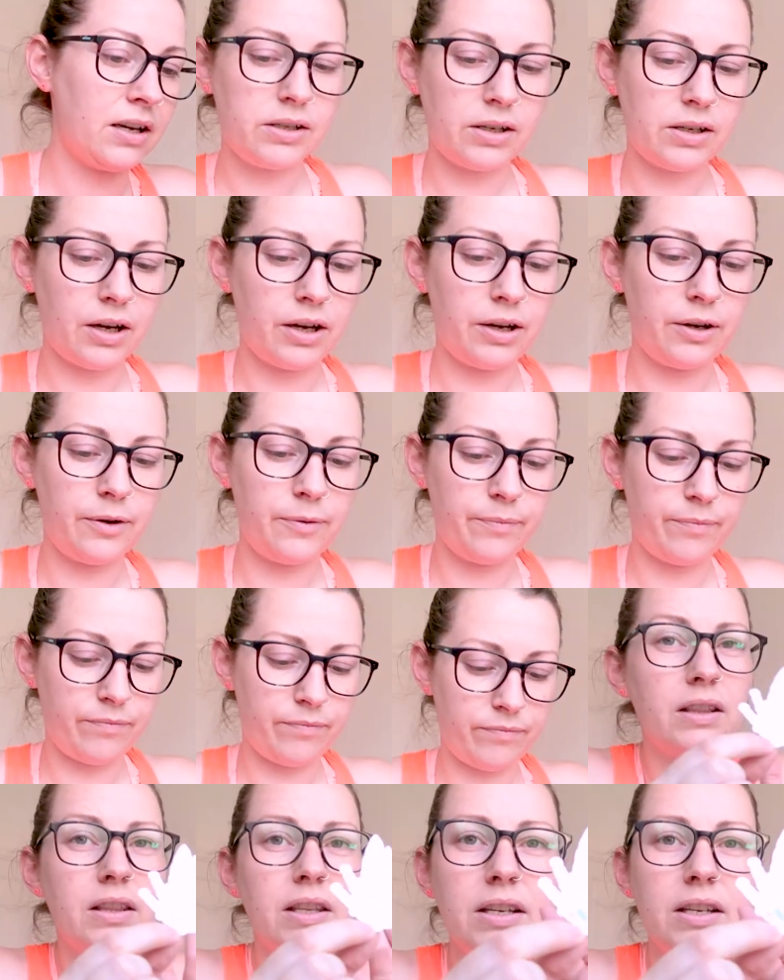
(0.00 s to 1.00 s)
So
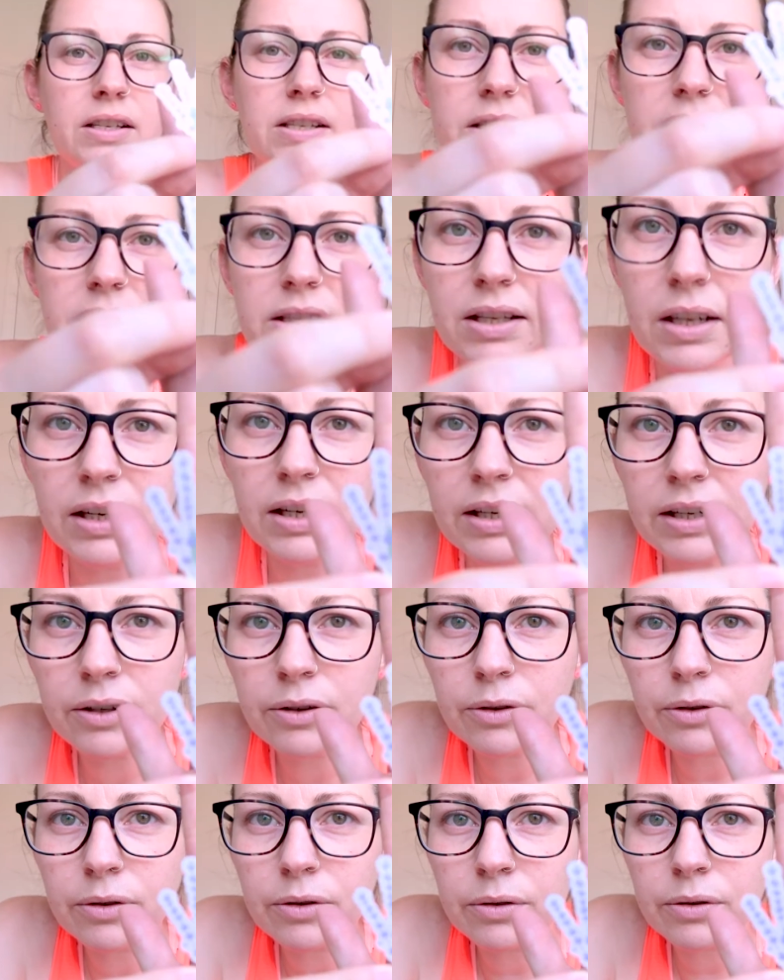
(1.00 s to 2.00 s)
this is the
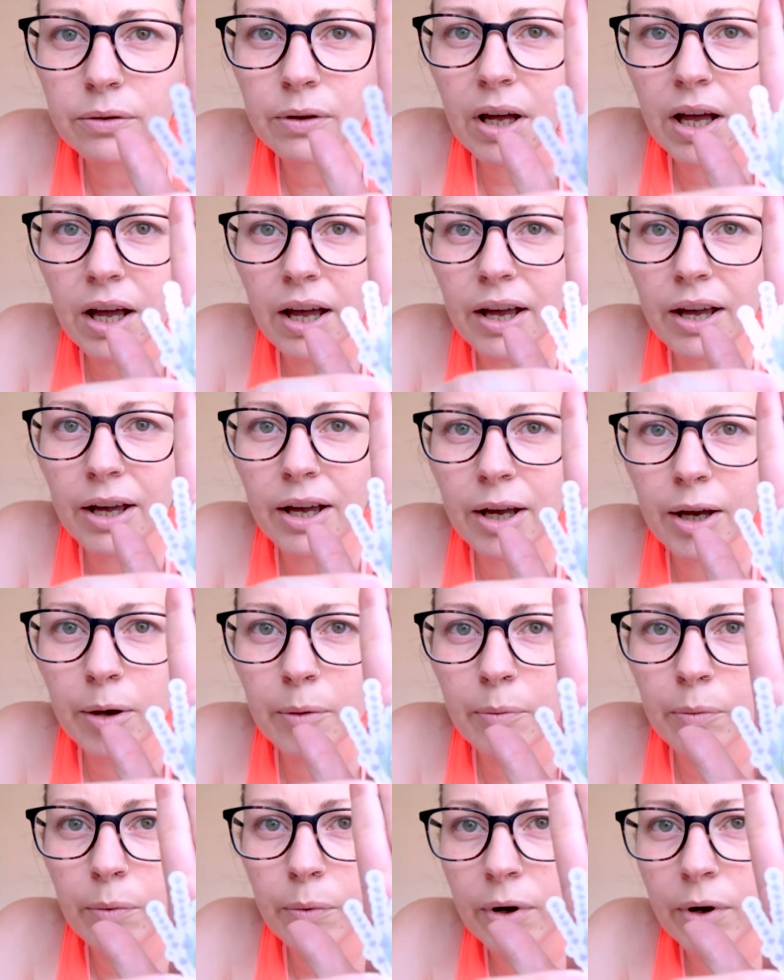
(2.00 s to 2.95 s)
little herb